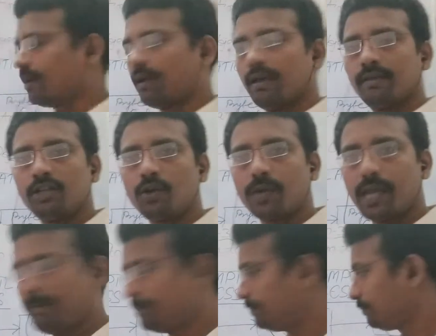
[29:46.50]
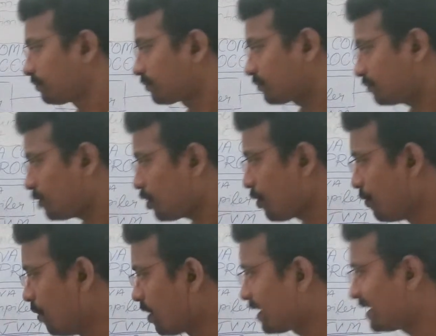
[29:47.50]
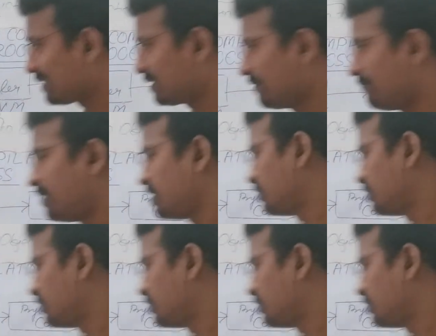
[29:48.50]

Is it okay? What is difference